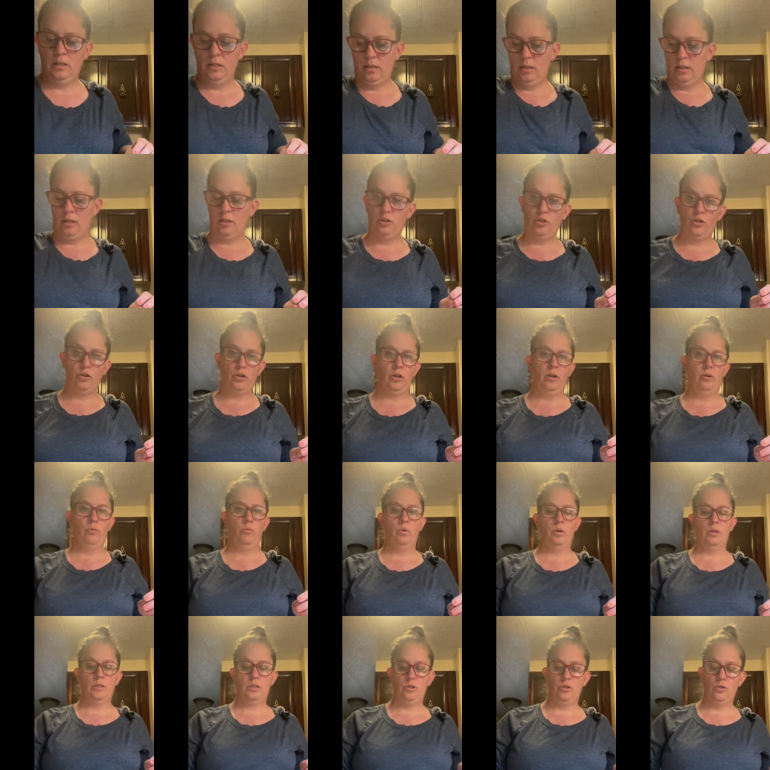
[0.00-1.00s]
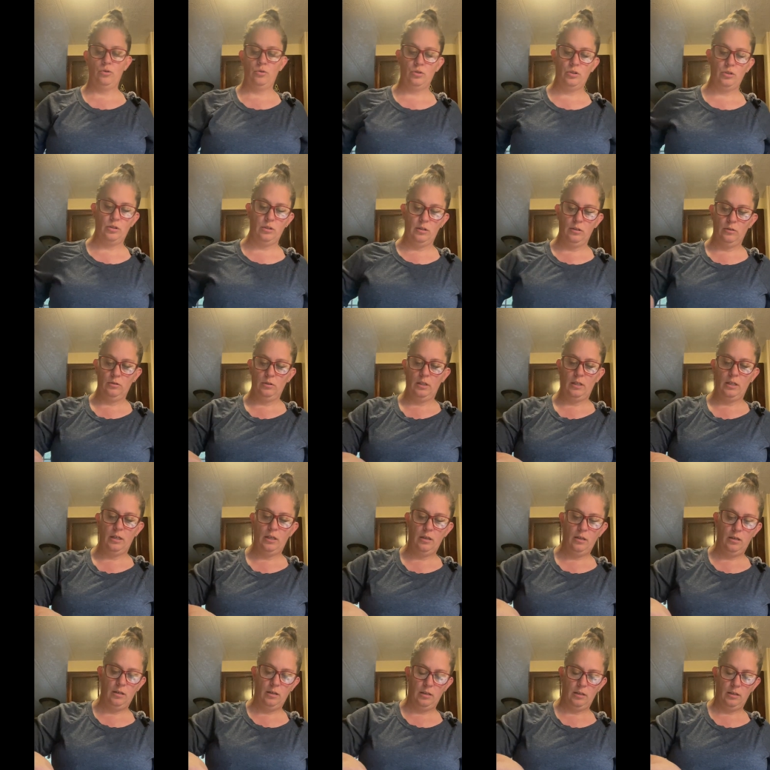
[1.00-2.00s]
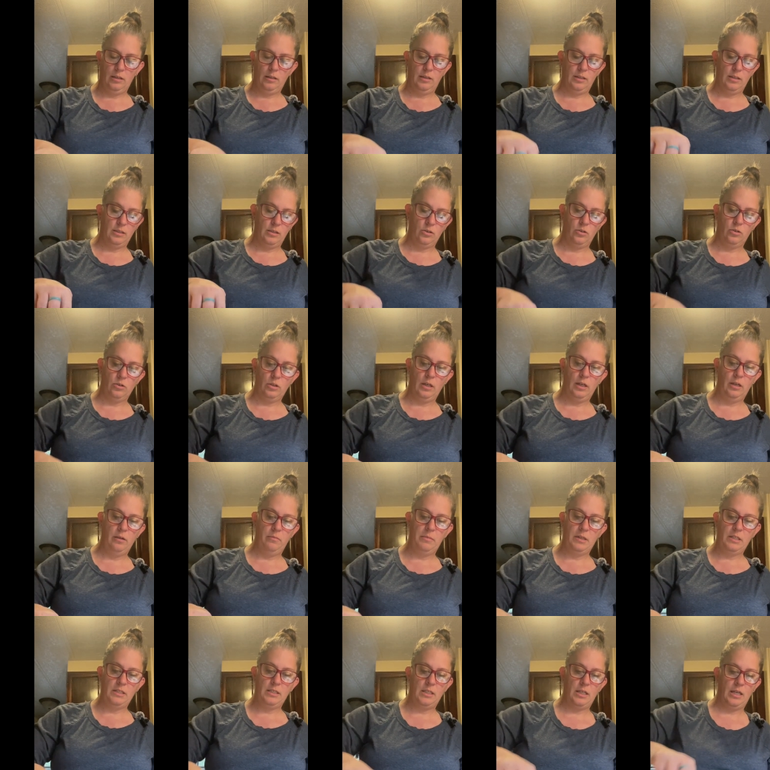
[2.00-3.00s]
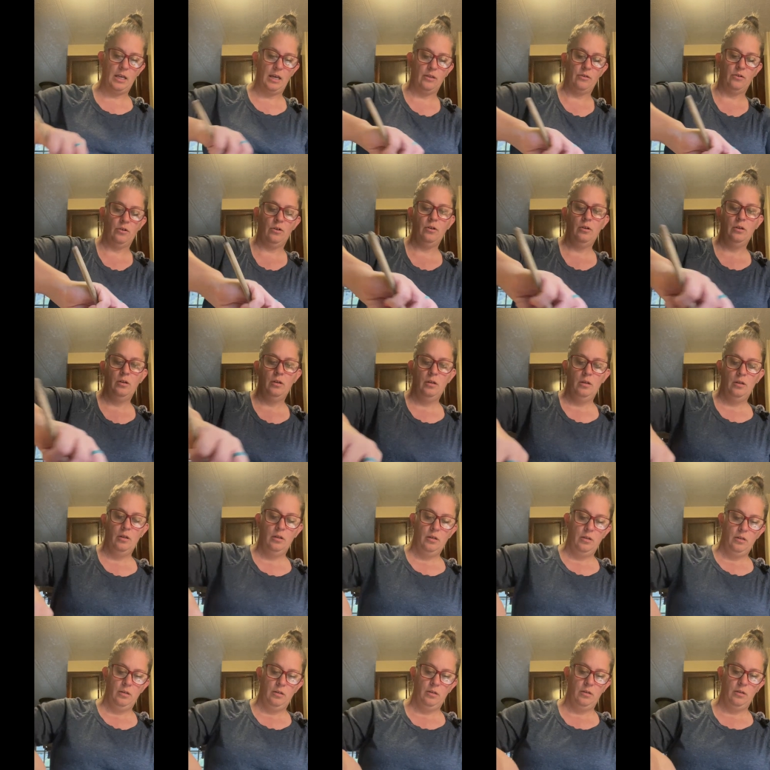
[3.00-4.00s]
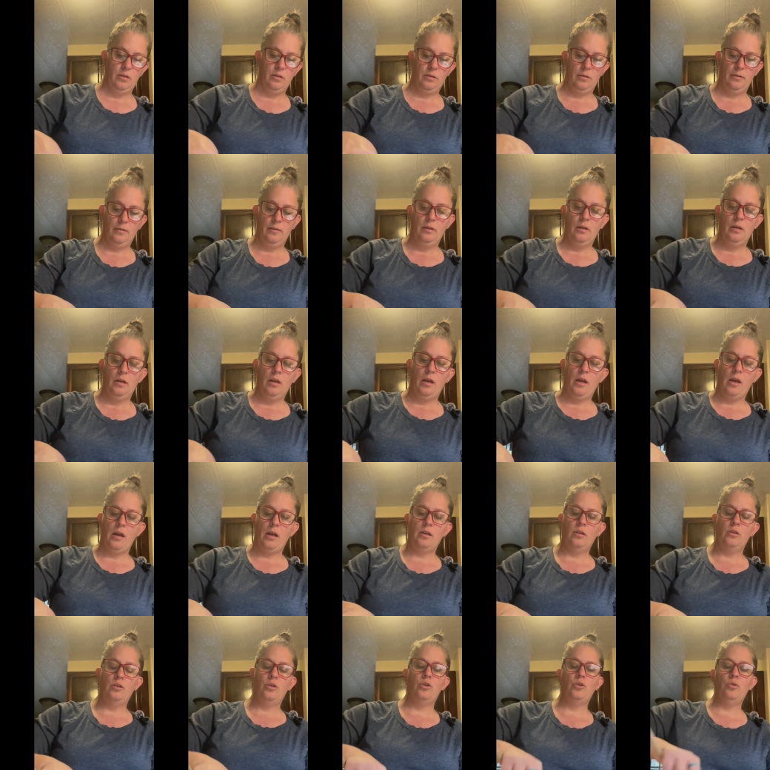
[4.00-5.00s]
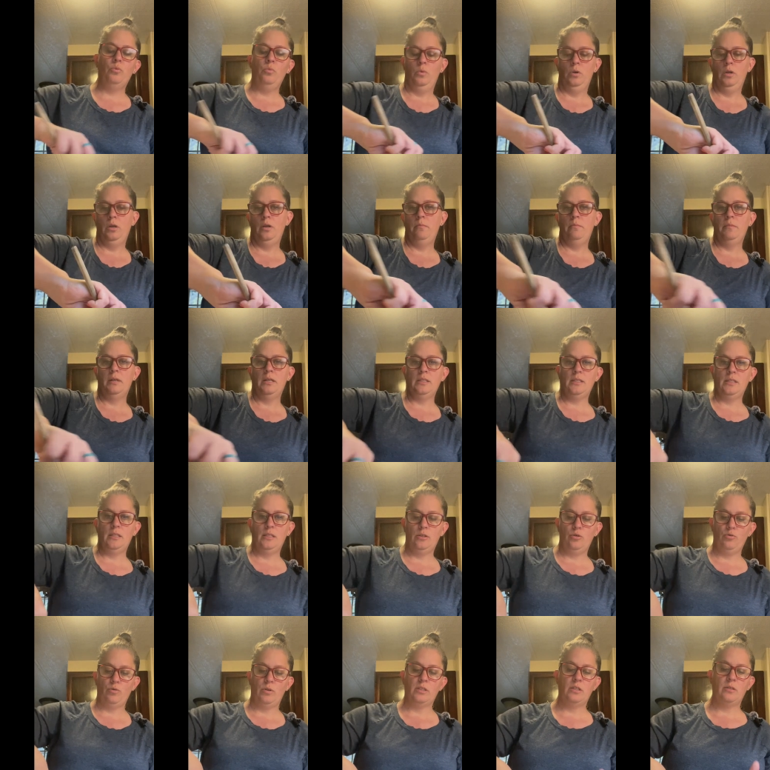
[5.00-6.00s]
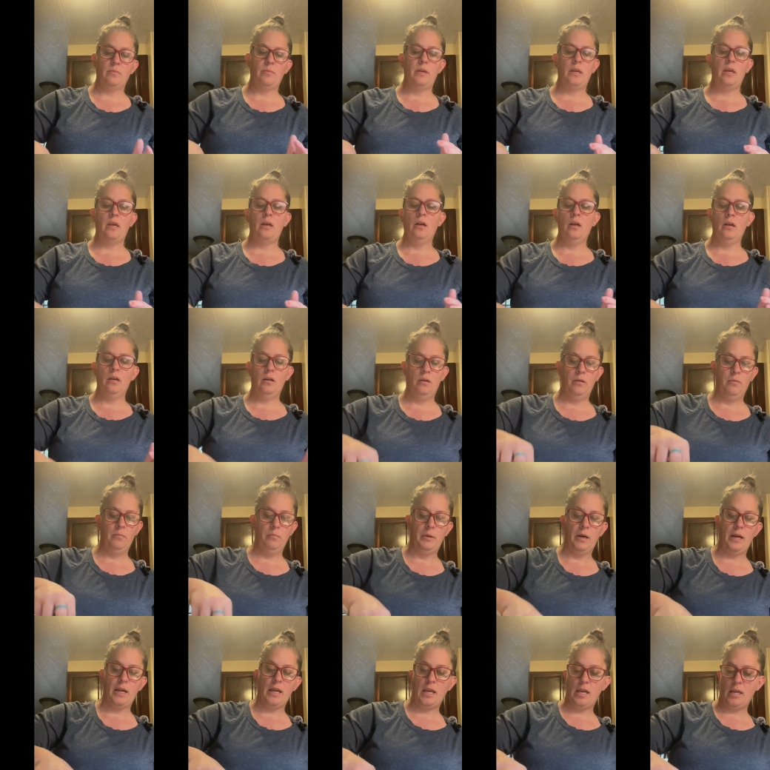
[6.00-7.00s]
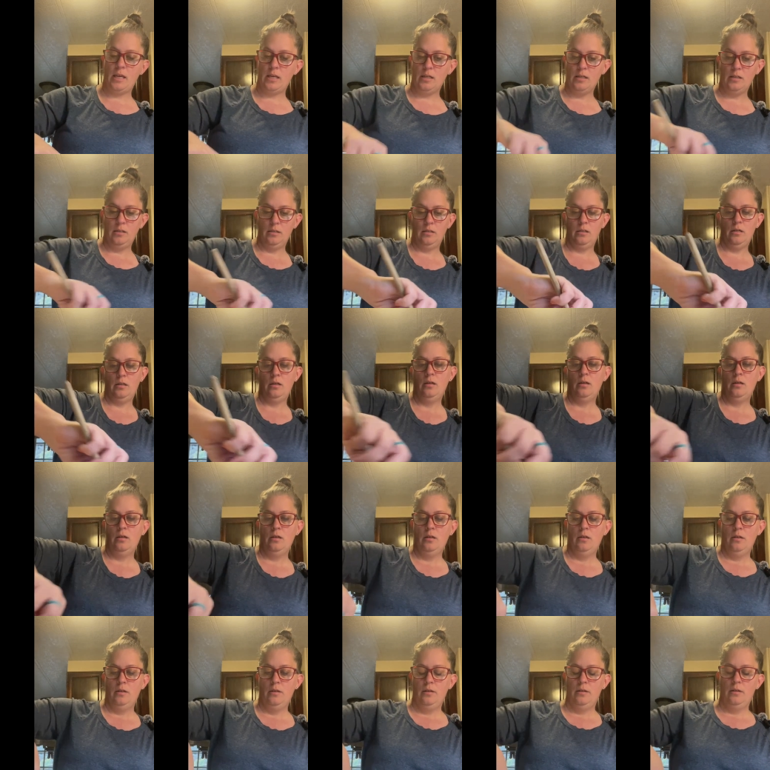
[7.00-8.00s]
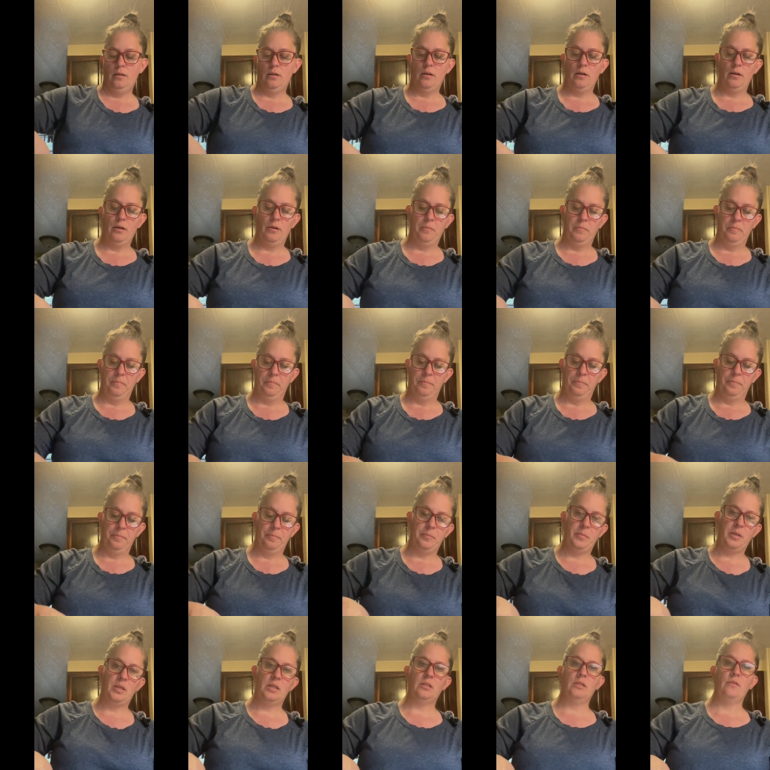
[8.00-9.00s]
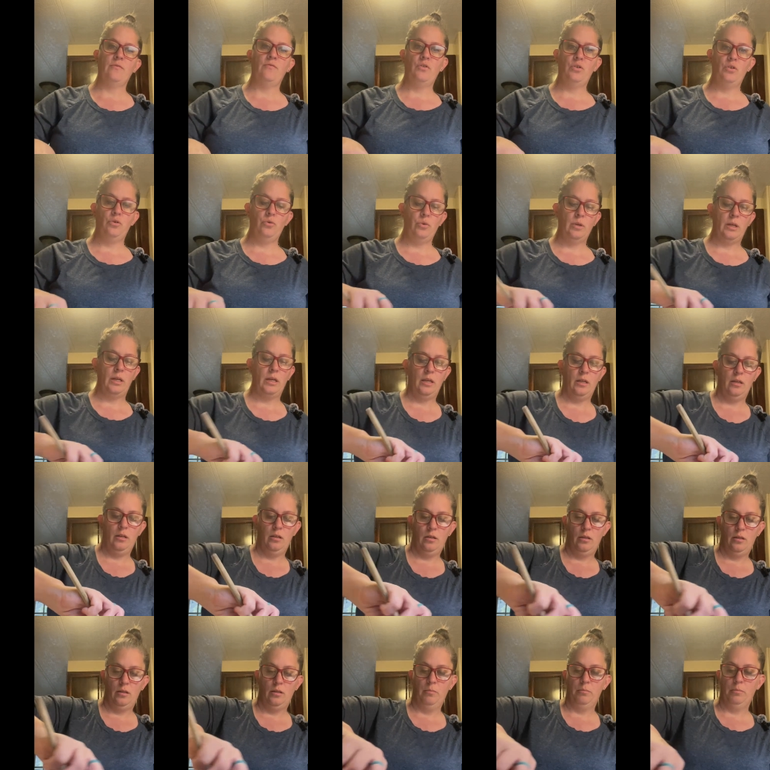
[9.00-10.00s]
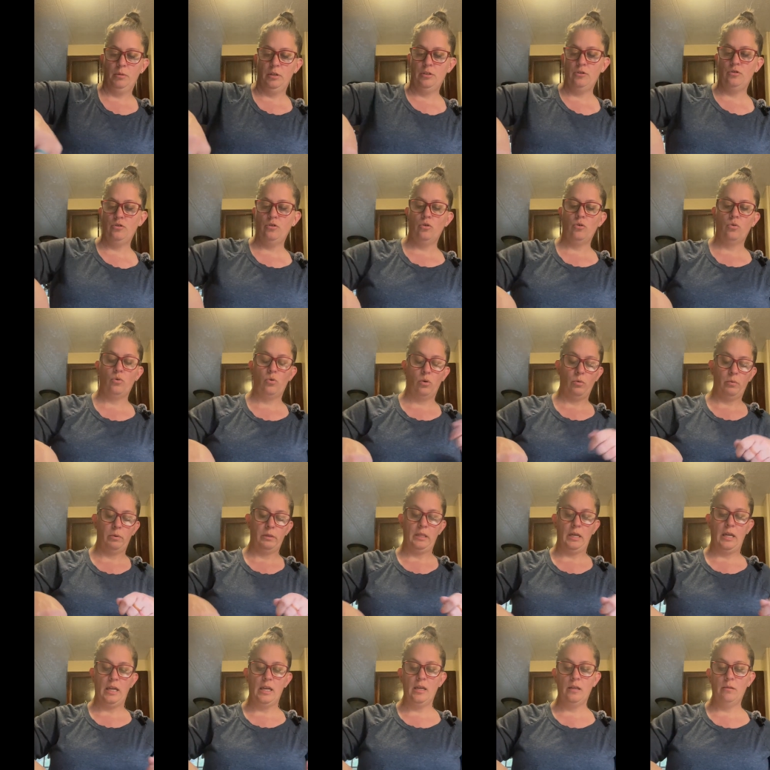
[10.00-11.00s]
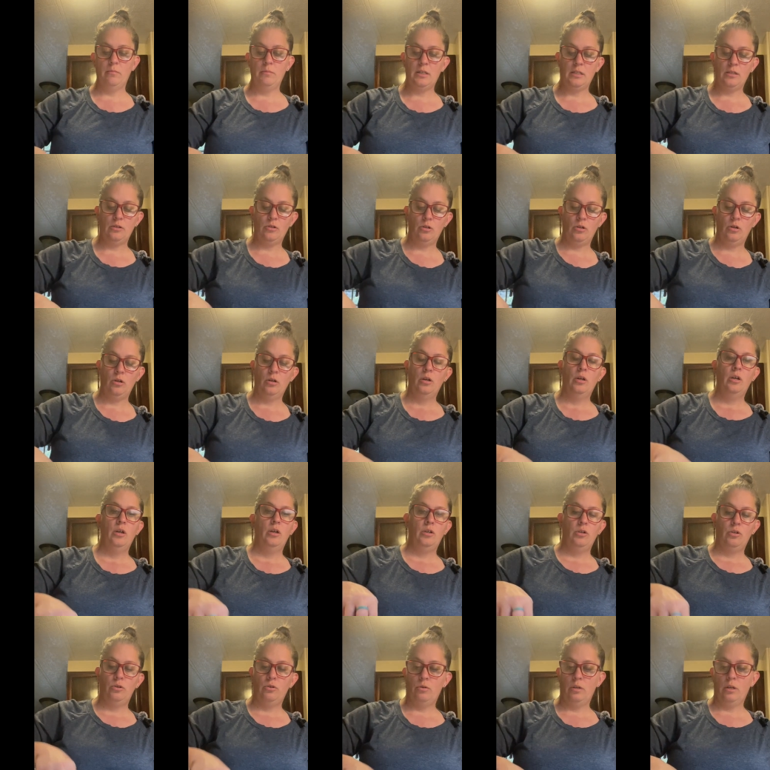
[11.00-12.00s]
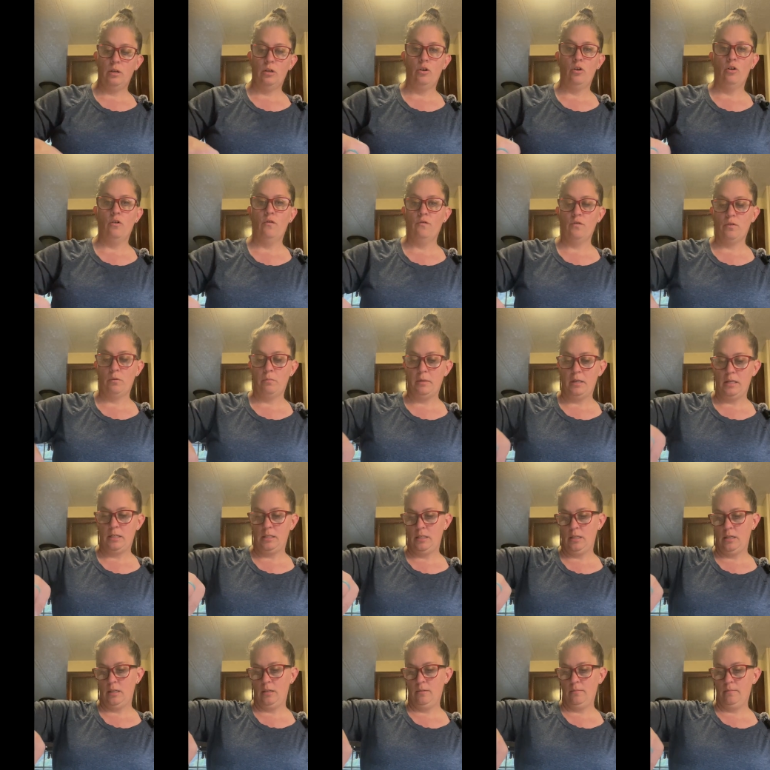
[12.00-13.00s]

And you're going to want to slowly get this all kind of mixed together. And you want to mix this recipe by hand, because if you do it in the blender or with a hand mixer, you can over mix it.